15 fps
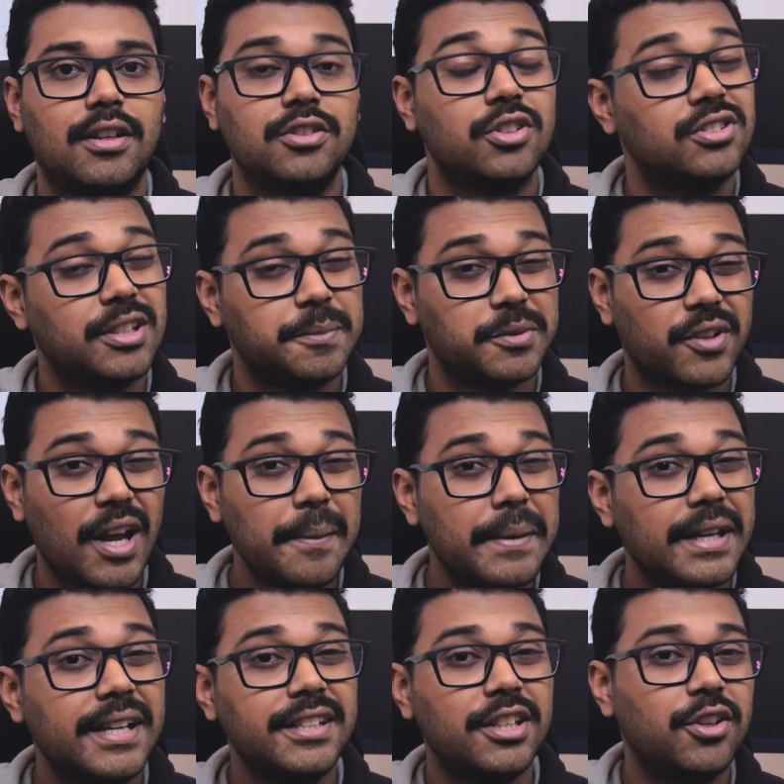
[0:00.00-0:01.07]
So subscribe
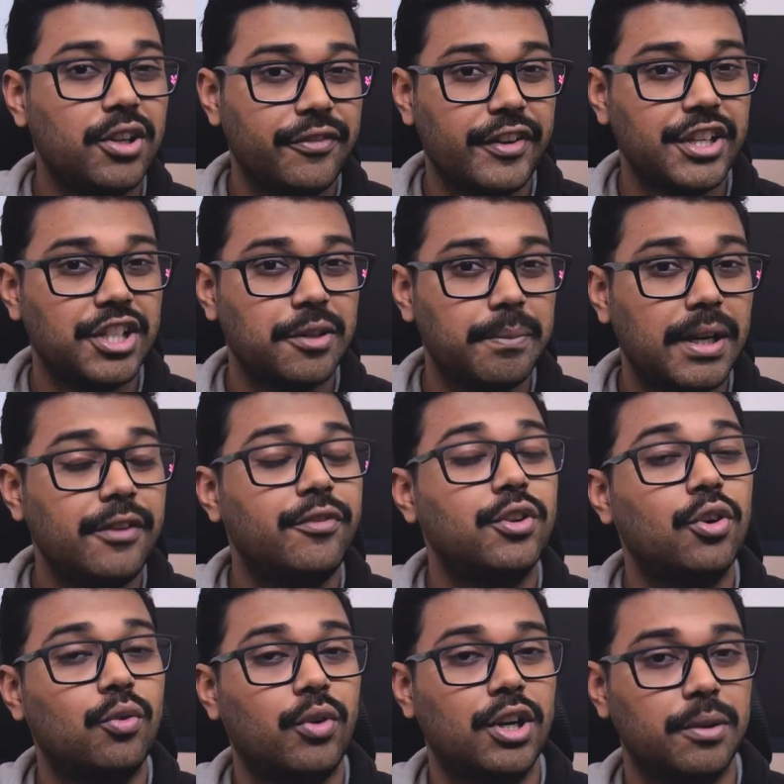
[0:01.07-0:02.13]
and hit the notification bell if you
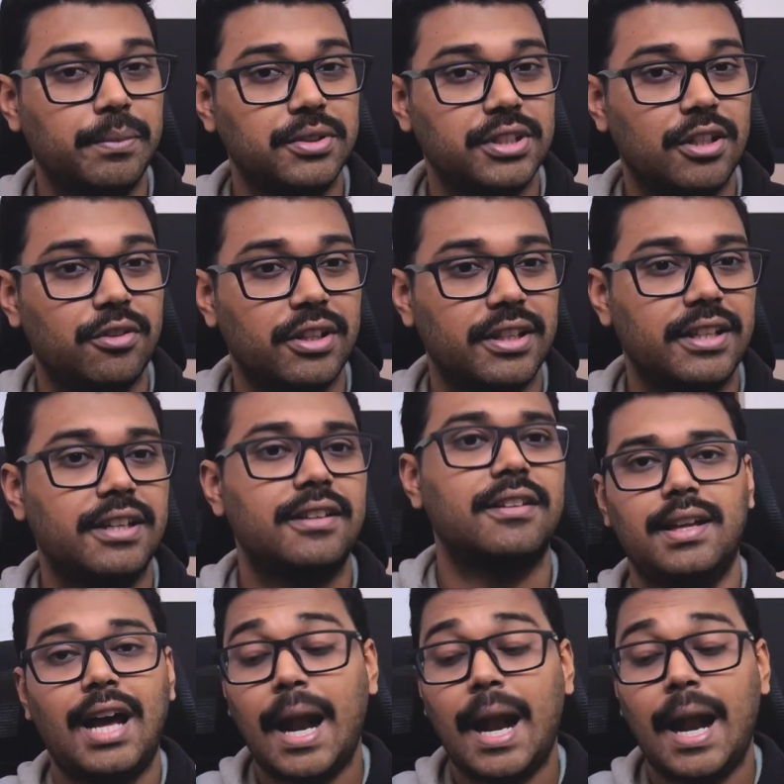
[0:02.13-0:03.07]
don't want to miss out on that.